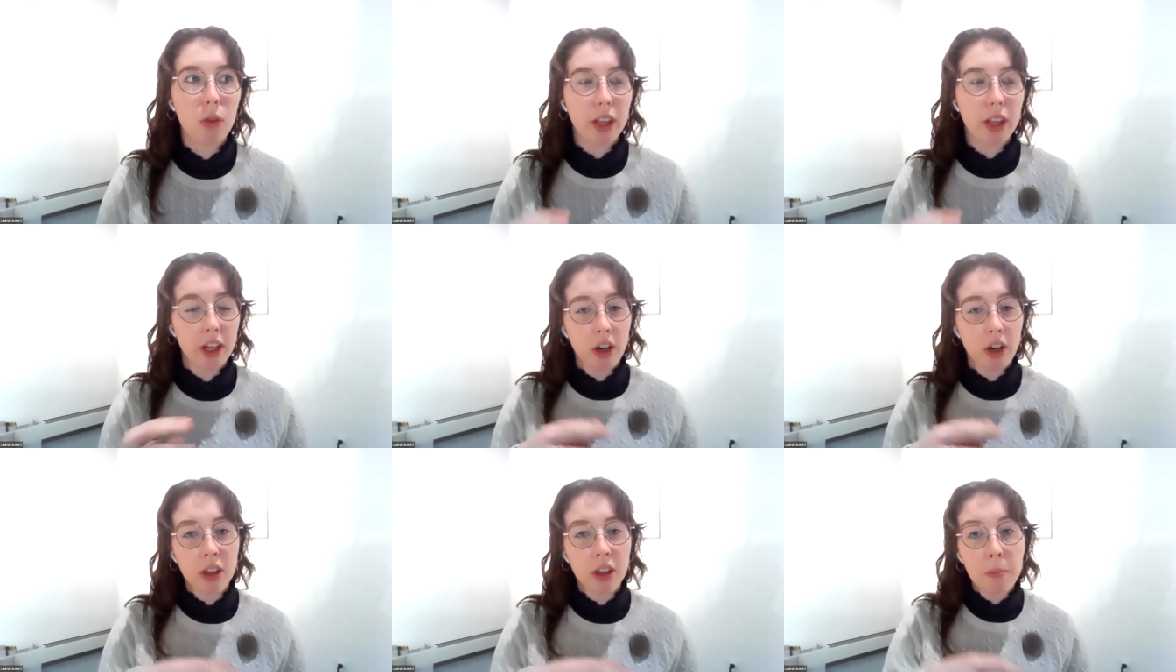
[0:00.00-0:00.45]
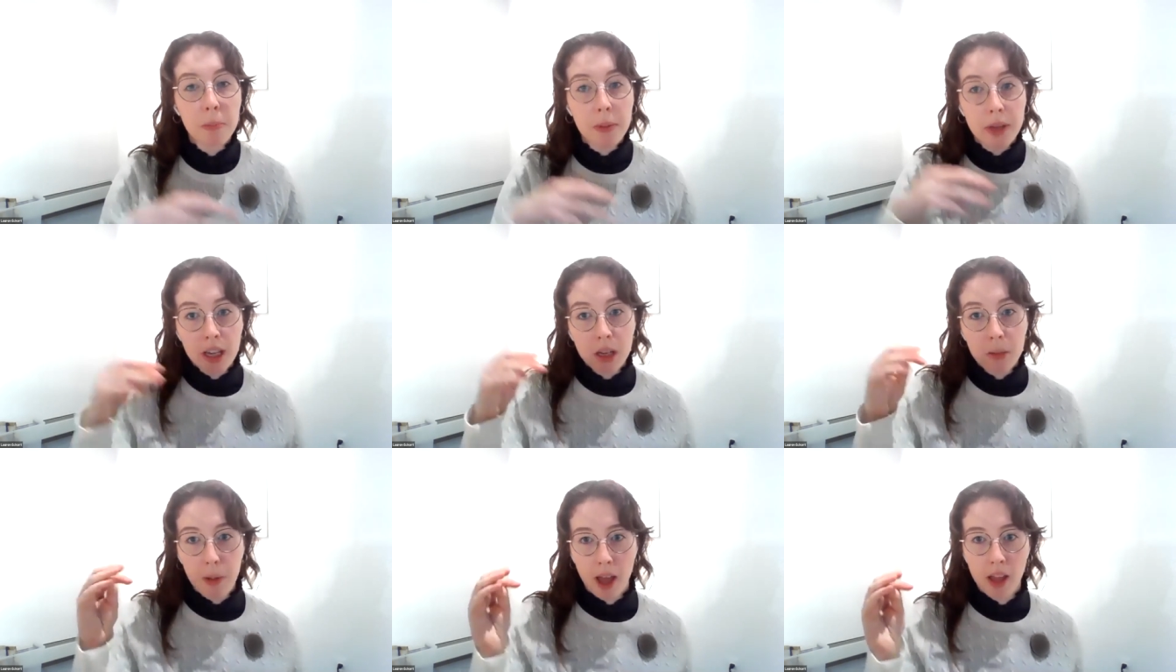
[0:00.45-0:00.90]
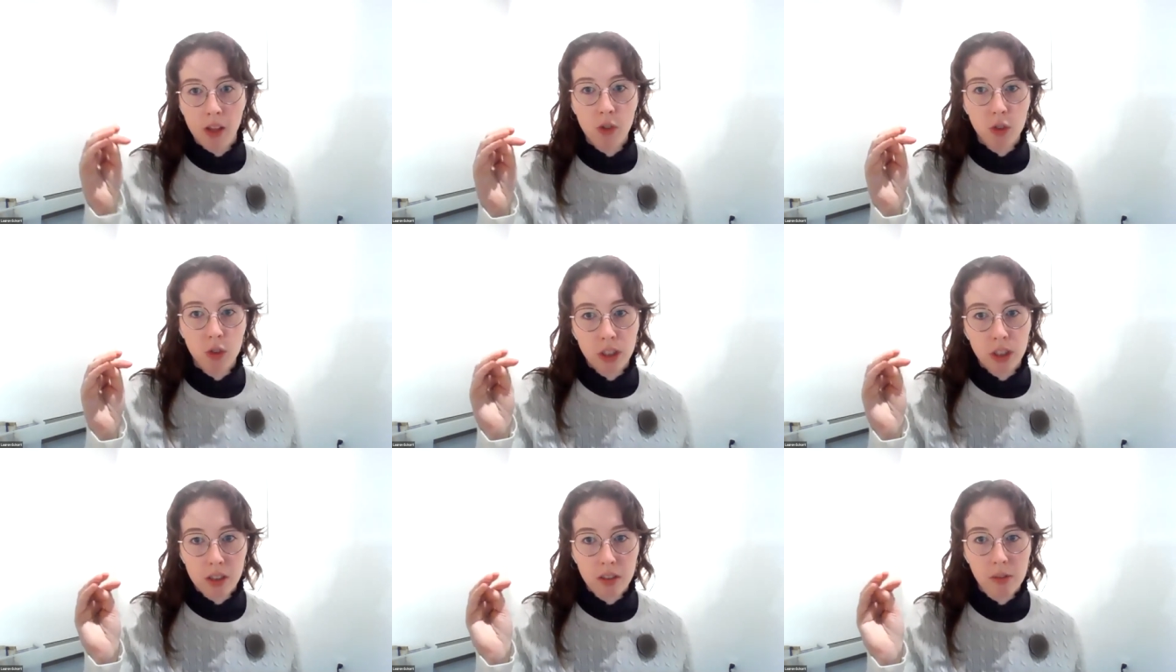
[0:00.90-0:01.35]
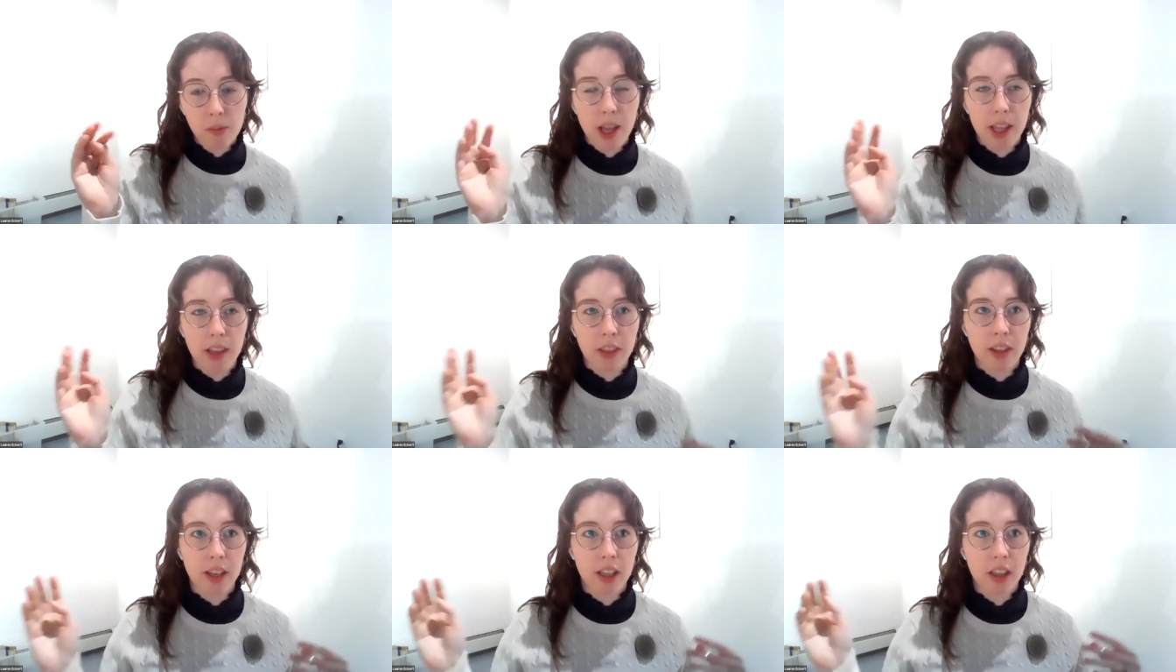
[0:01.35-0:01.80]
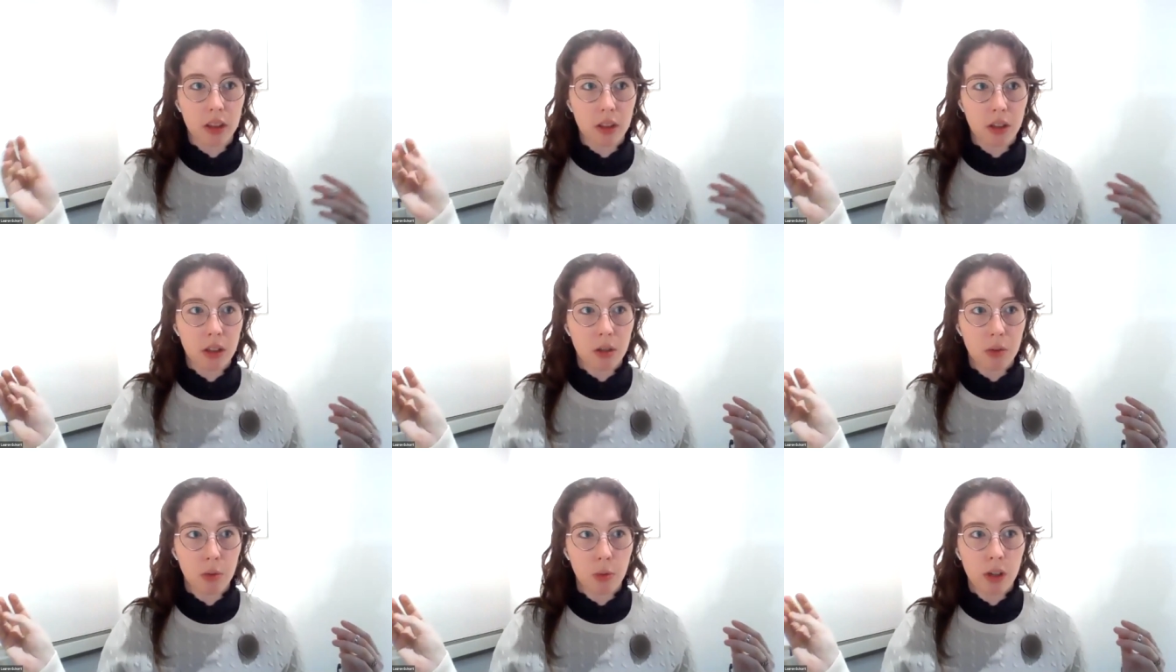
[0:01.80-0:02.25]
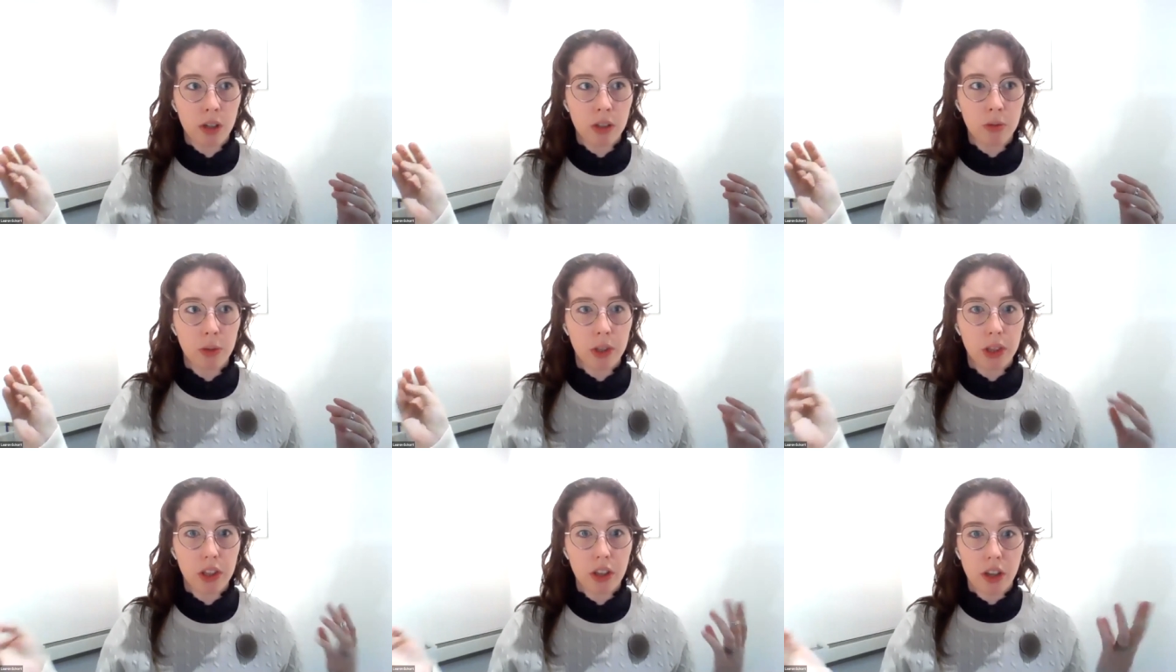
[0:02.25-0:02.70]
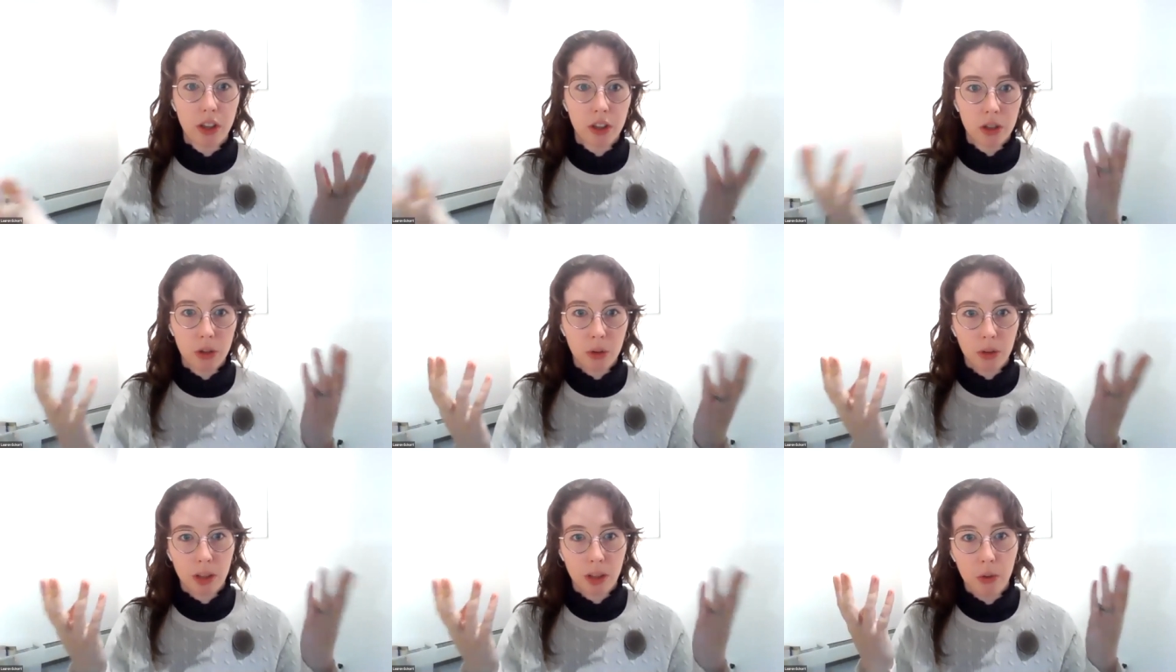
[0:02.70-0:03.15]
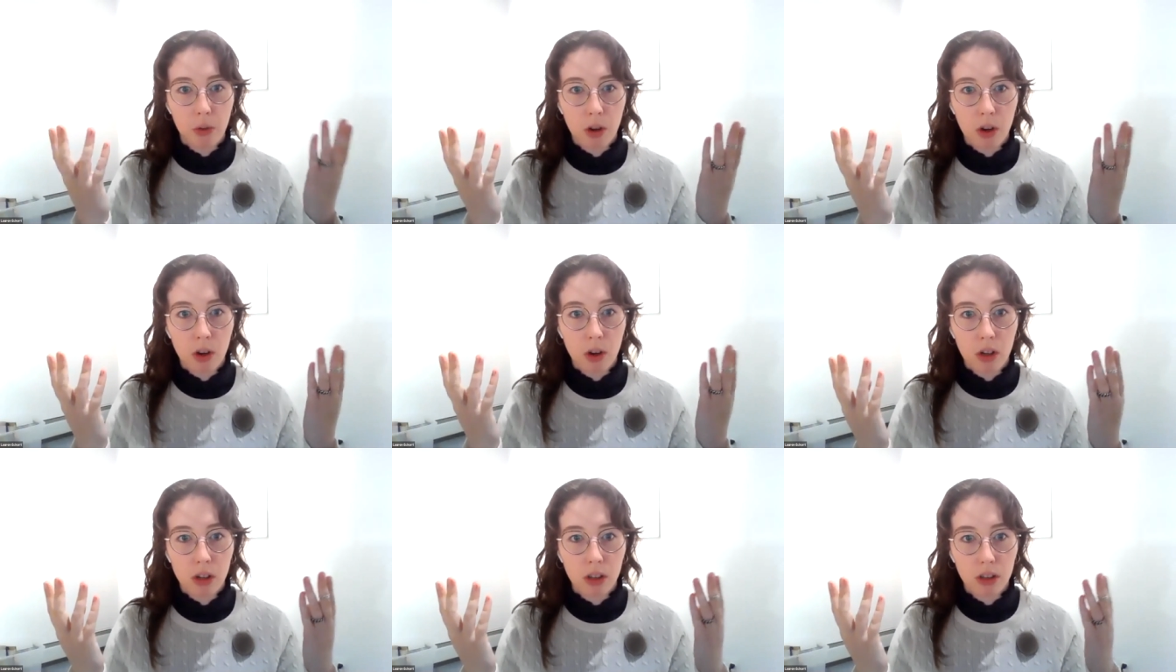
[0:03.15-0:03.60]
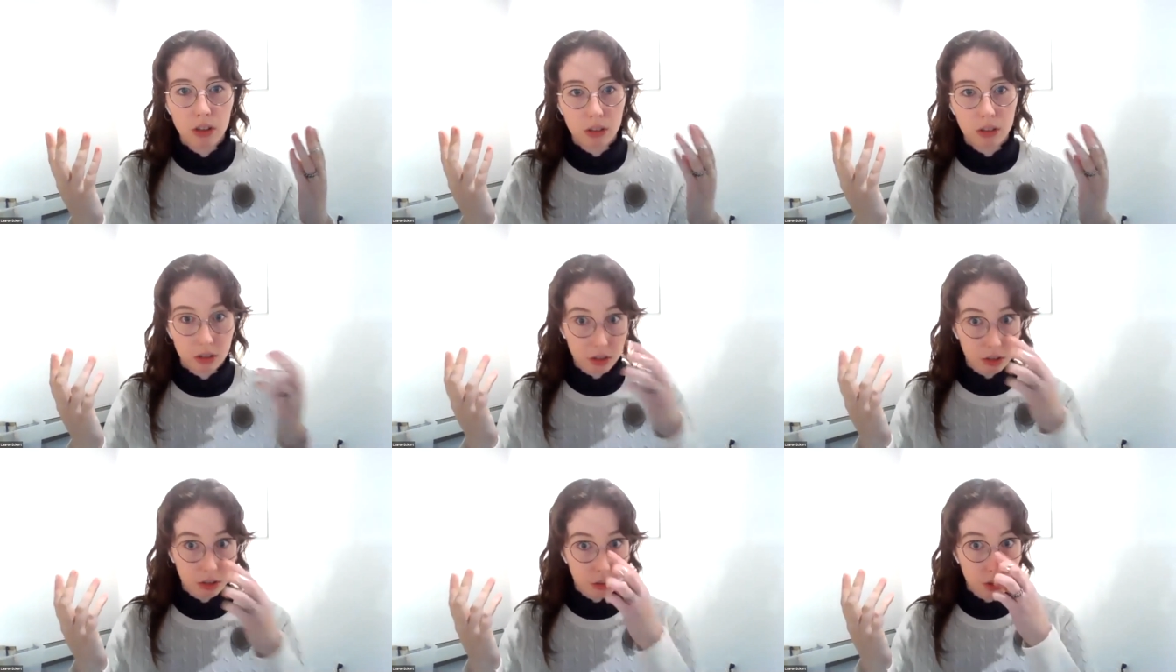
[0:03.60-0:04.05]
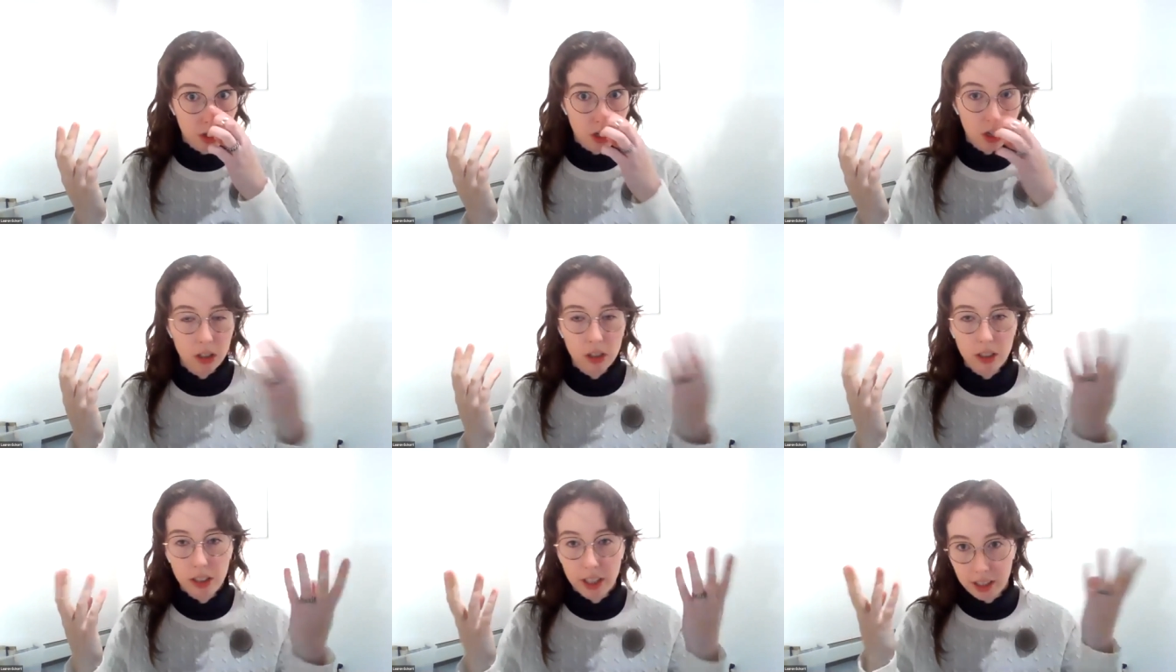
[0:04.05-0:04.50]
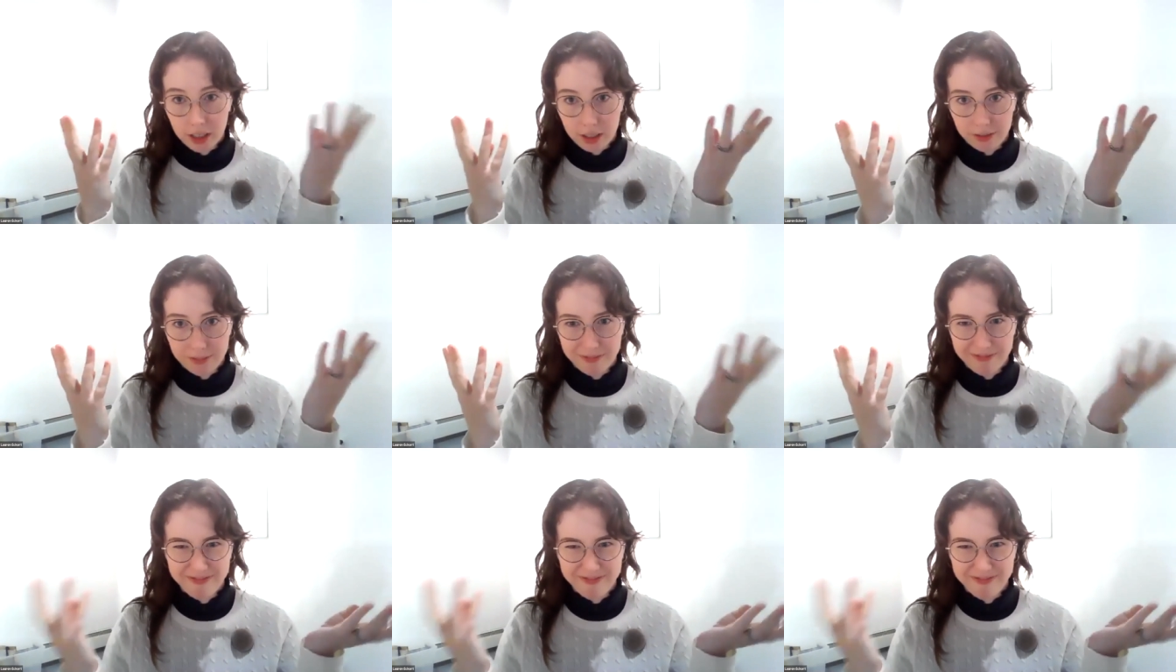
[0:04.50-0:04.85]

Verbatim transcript: like on the big pendulum and like the one with the other like wall, wall, like